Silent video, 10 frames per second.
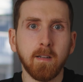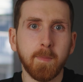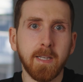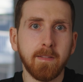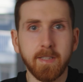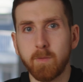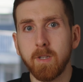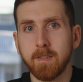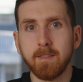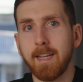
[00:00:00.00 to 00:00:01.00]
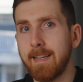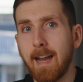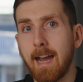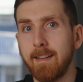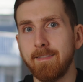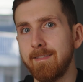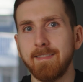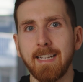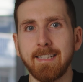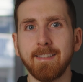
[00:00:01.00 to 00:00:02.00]
I mean, this wasn't a
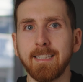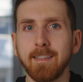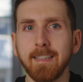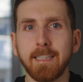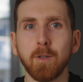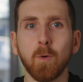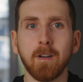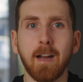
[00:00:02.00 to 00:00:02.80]
nicely lit or